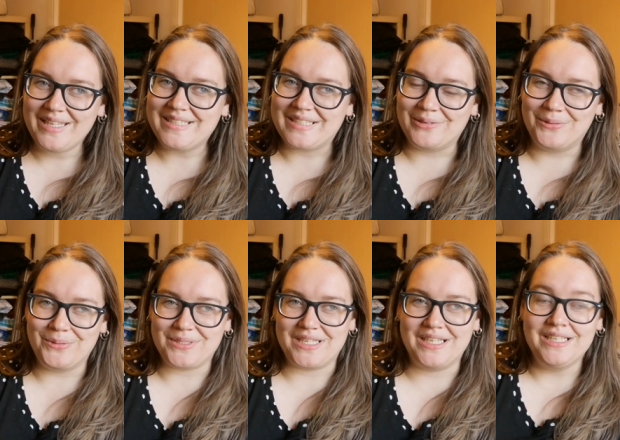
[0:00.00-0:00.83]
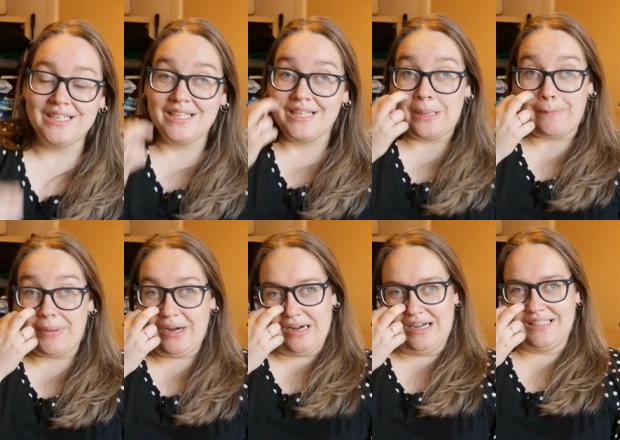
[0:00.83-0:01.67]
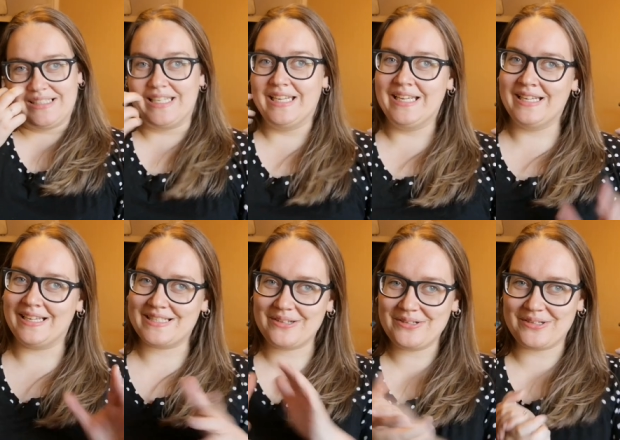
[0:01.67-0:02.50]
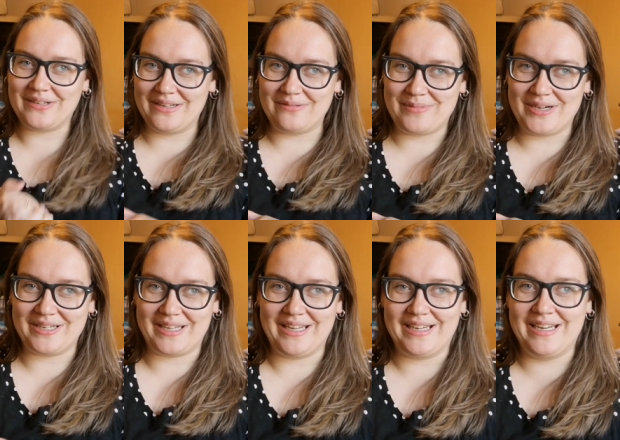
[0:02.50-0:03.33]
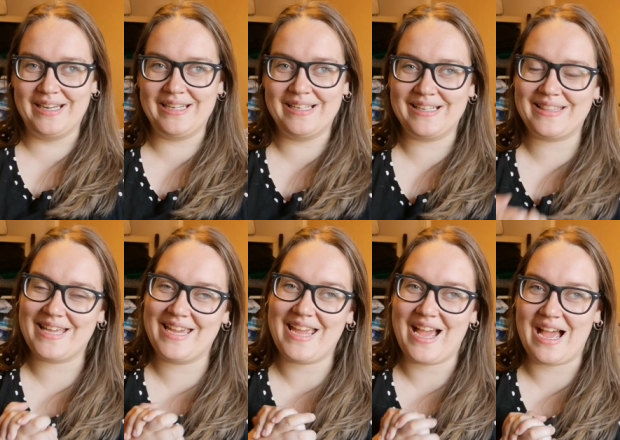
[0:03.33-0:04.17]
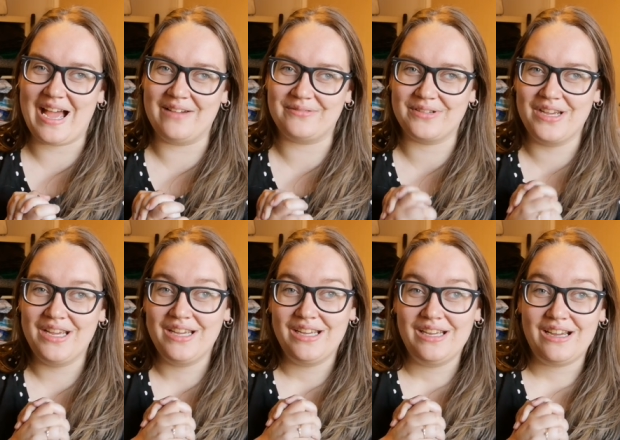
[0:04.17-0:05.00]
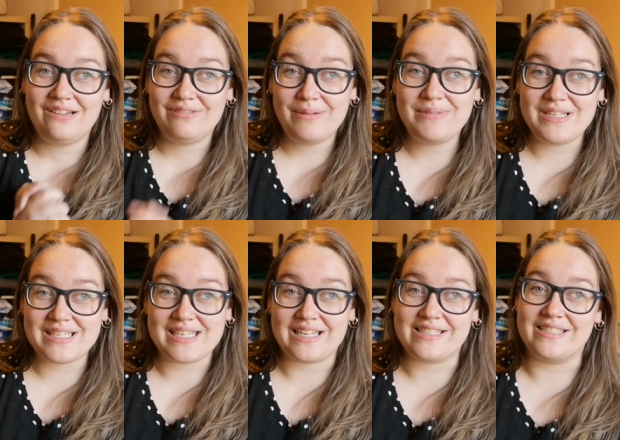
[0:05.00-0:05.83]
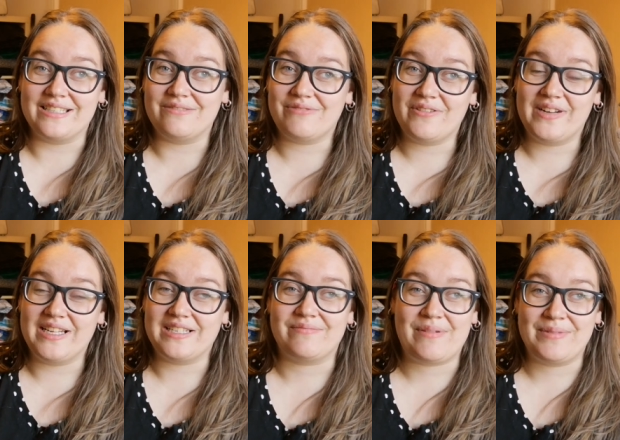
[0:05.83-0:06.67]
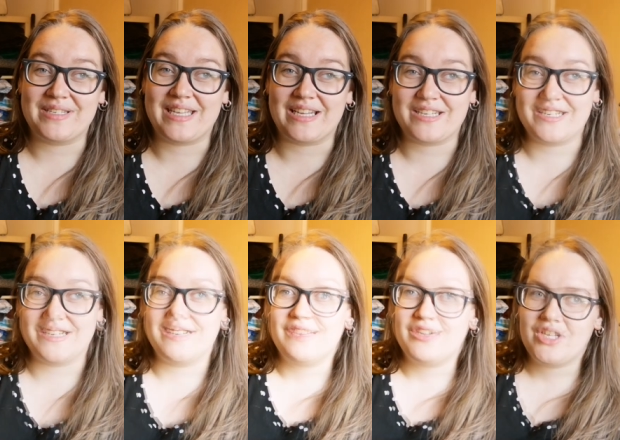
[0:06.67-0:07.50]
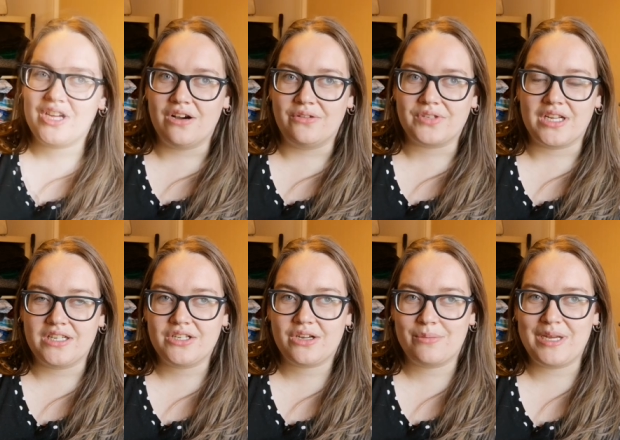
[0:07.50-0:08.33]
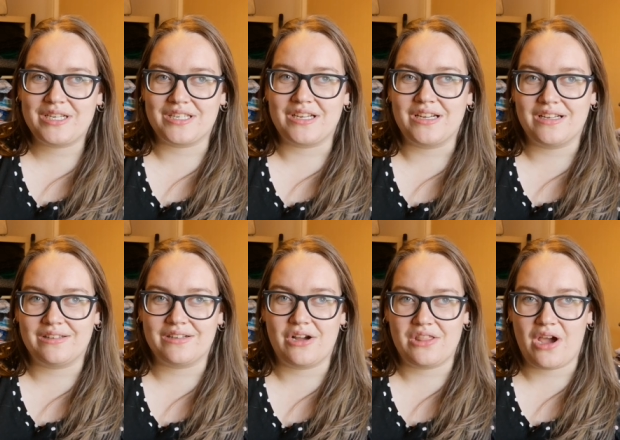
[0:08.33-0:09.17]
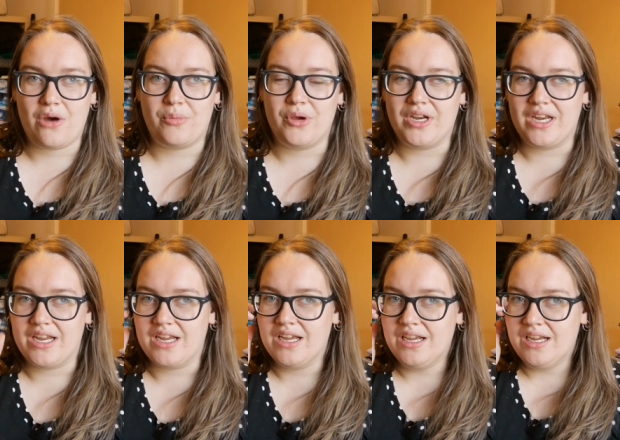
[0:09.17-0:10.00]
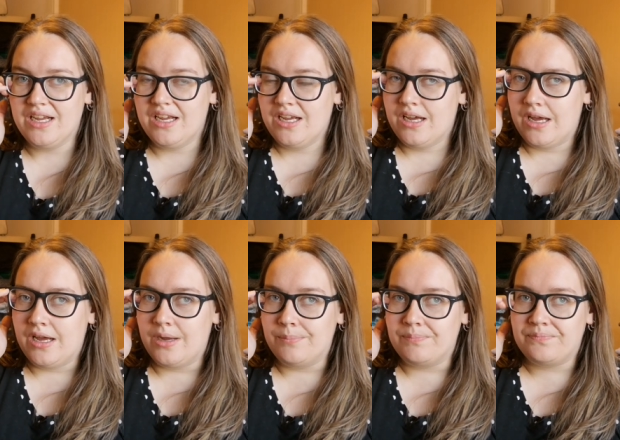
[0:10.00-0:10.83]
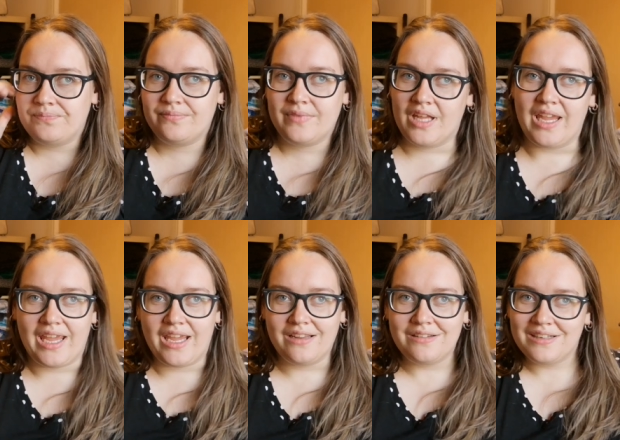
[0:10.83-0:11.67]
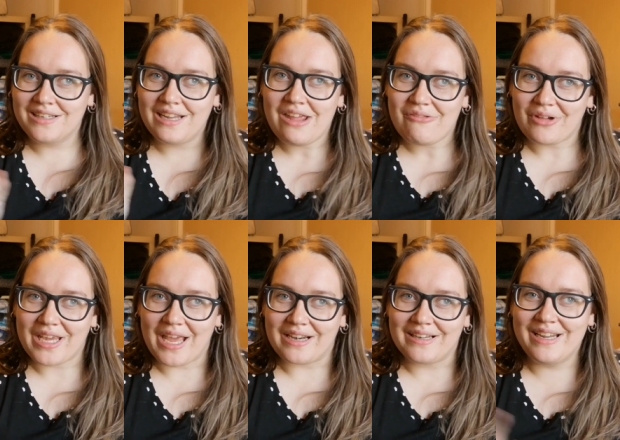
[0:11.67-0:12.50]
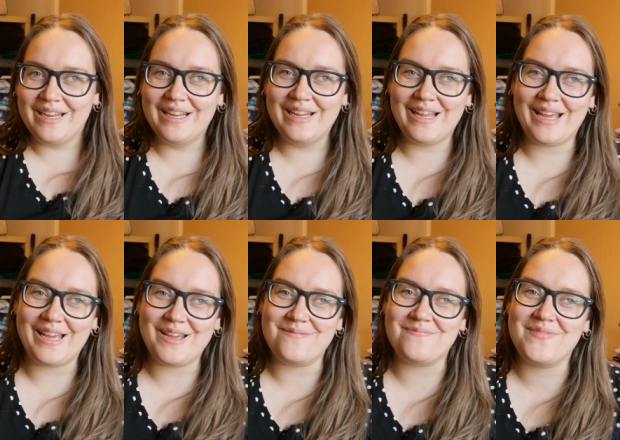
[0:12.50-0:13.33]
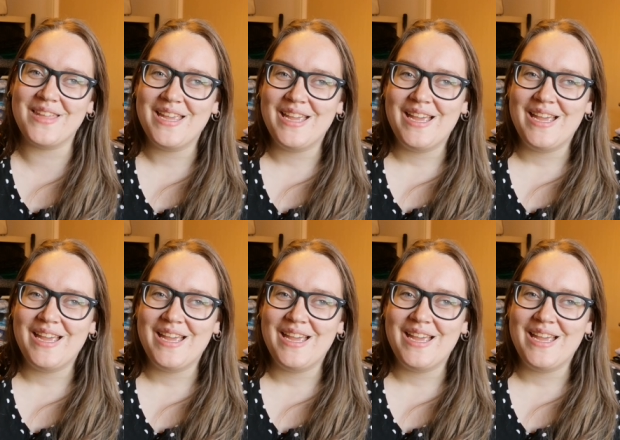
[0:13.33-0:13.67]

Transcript: I did not order. But I told you I love a bargain. They have a remnant section, a roll end and remnant section. They have shelves, and I took a picture that I'll put in here, if I can.